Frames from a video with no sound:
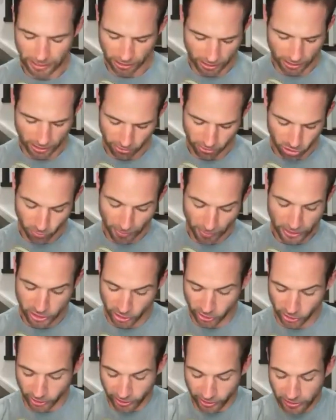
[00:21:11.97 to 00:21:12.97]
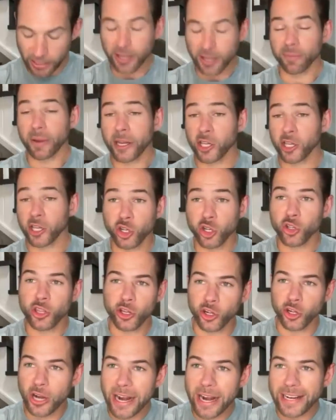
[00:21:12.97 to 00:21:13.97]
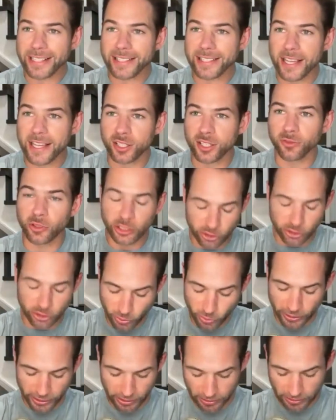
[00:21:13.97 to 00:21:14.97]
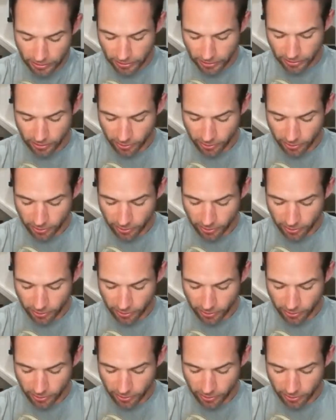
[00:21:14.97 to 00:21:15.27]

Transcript: I love it. So basically, making sure that you're not excessively doing